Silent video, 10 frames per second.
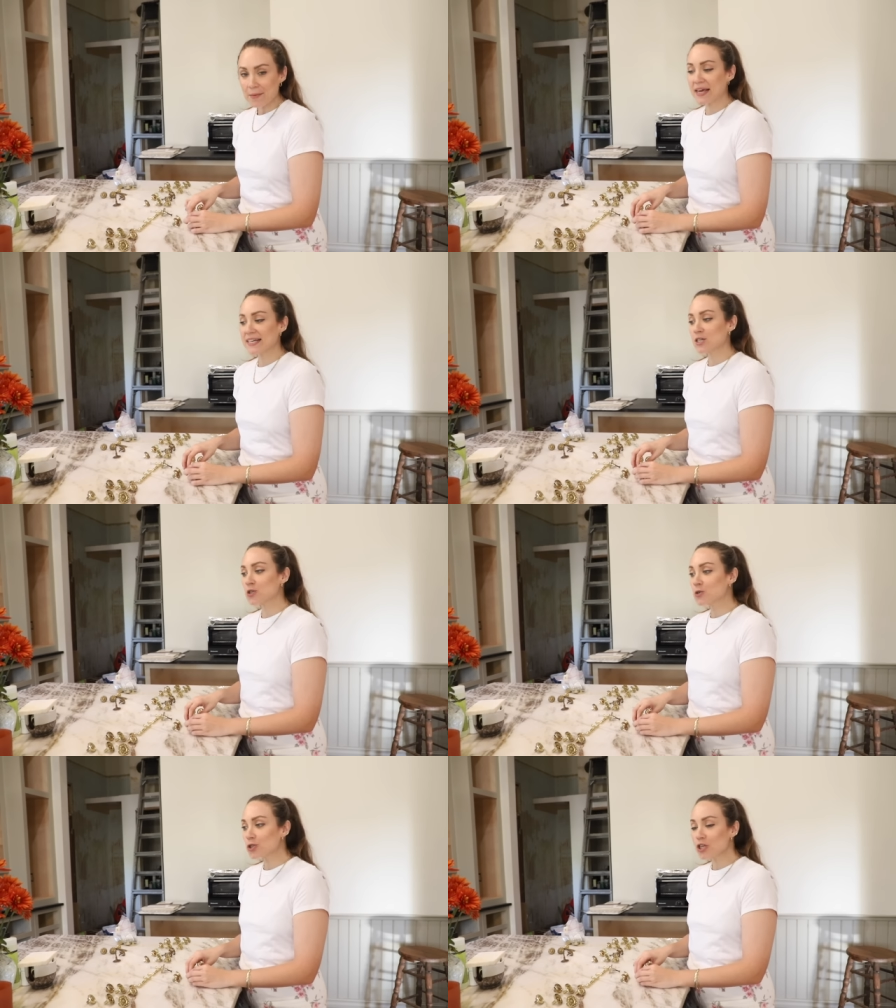because it's
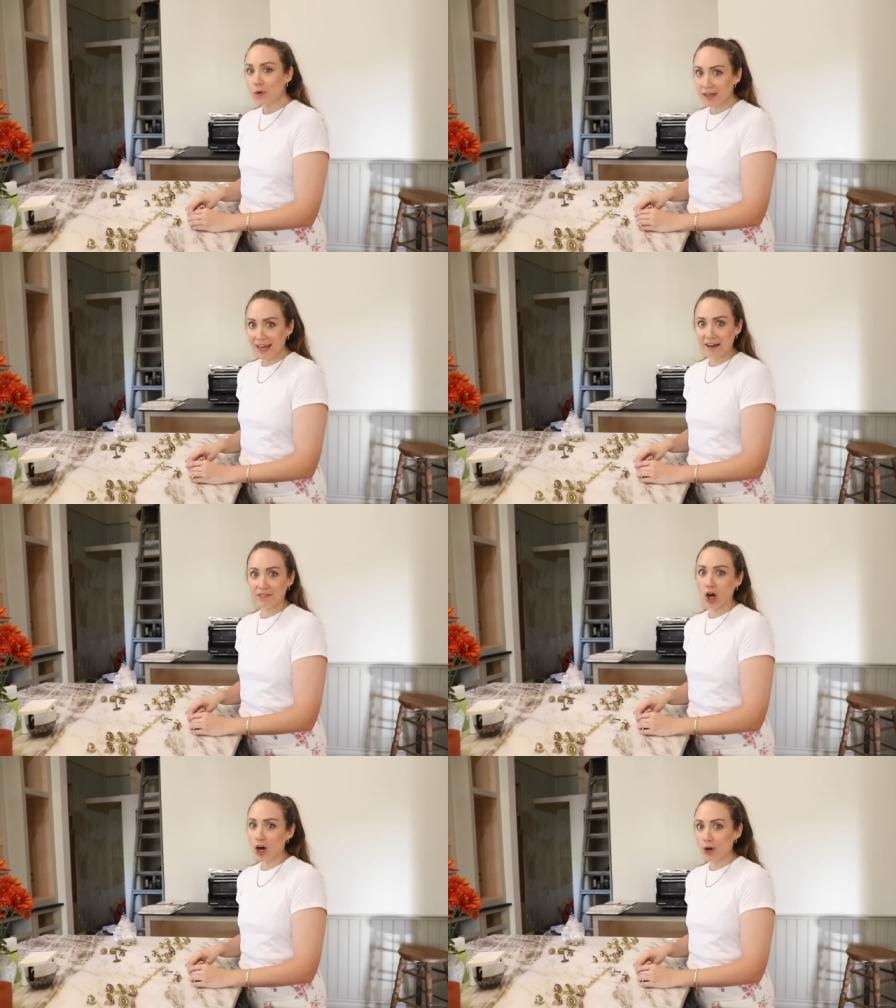usually where they have
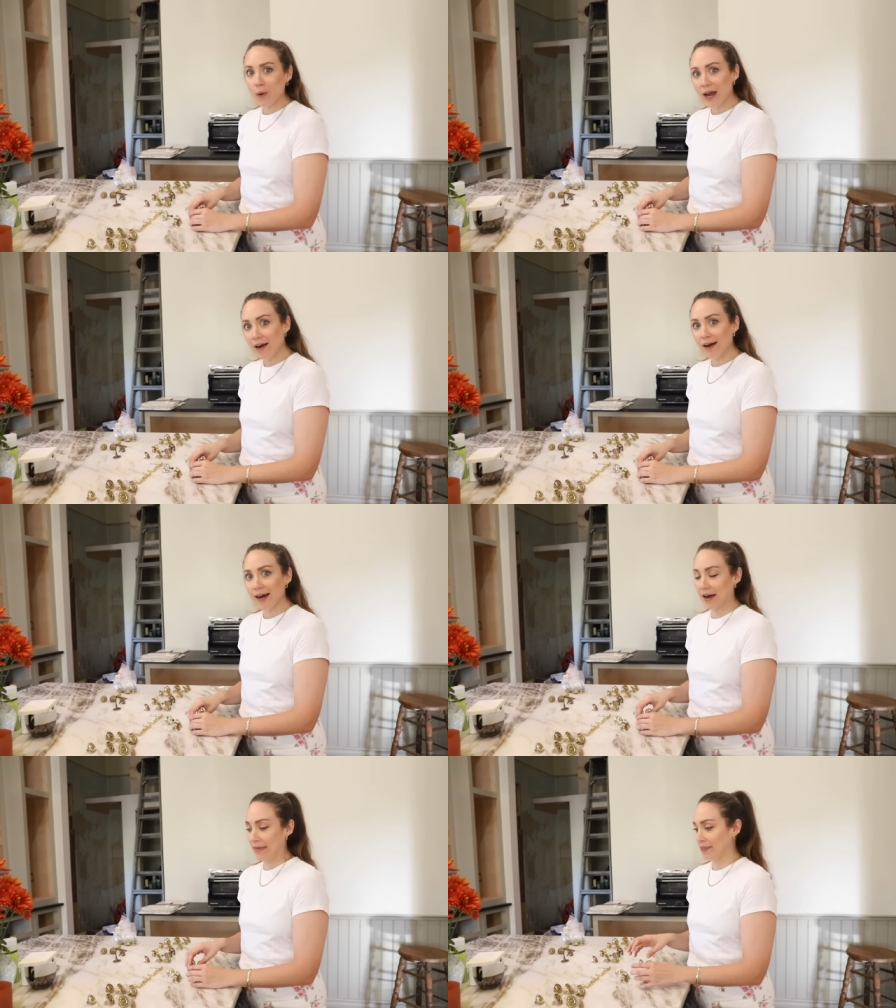the
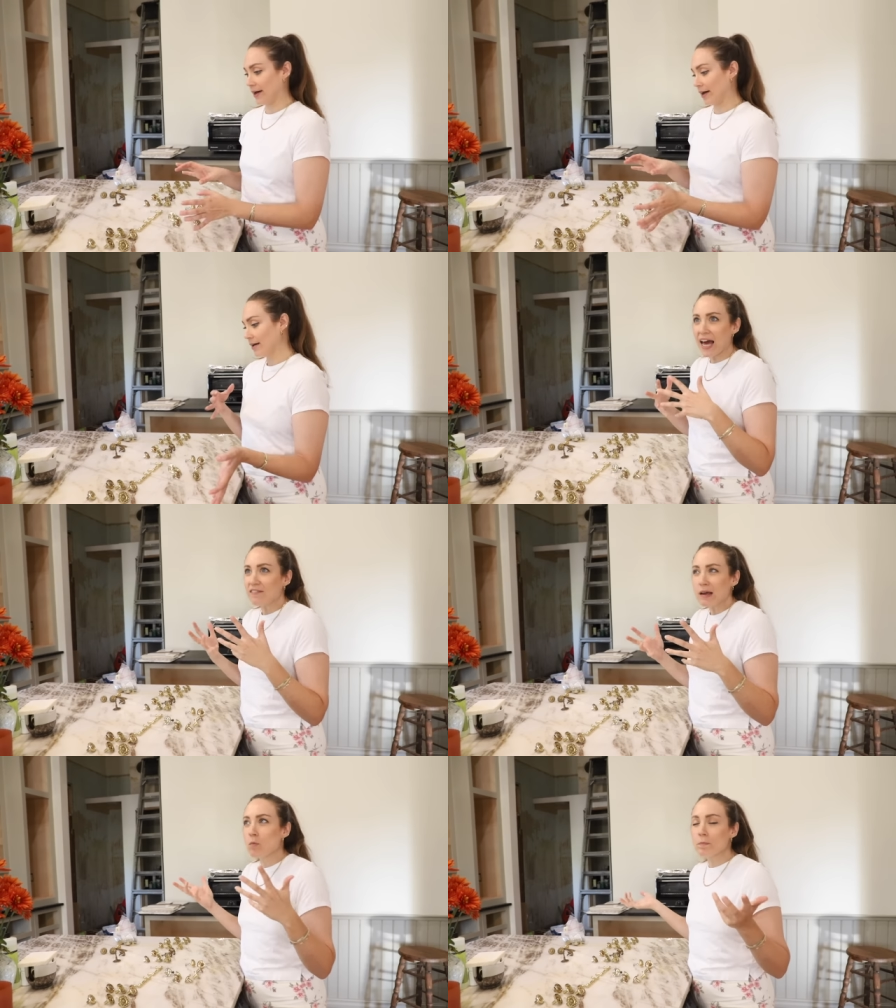hardware and the kind of
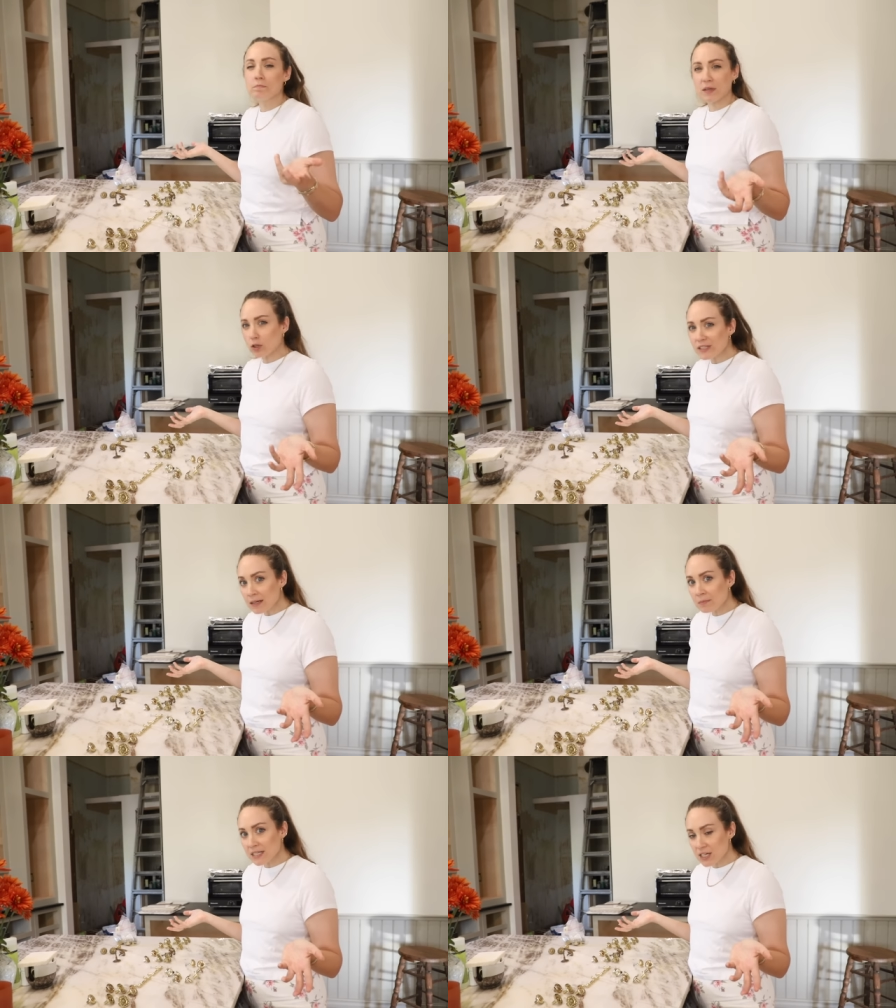like more
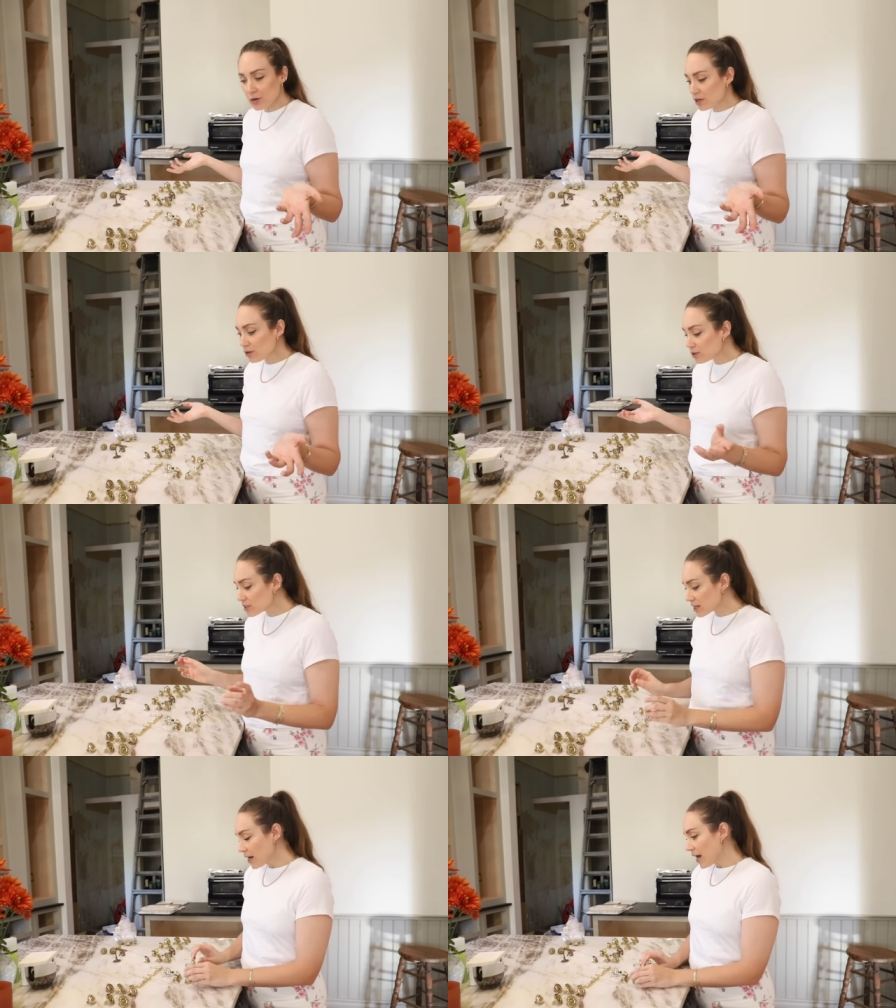building materials.